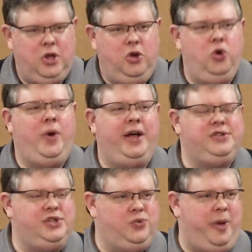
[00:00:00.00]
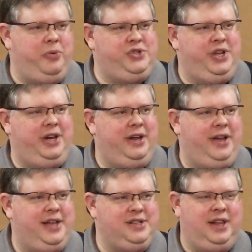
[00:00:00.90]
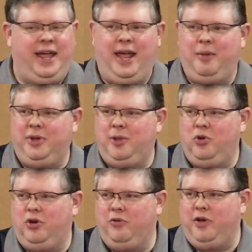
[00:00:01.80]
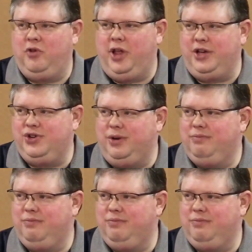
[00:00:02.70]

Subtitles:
Who else is represented as a lamb in the book of Revelation?